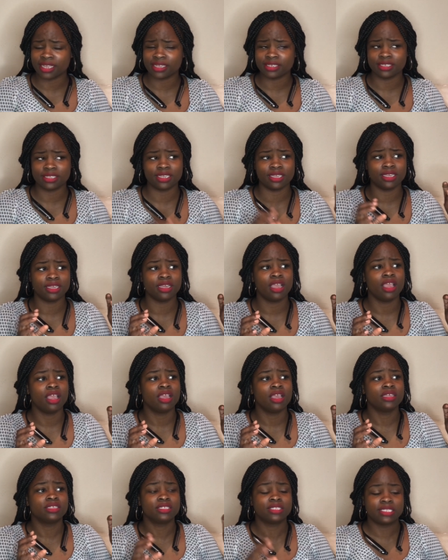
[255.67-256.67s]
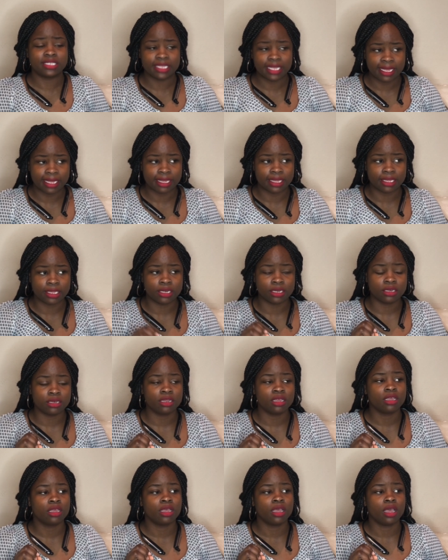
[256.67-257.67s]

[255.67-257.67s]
Andy, Sin,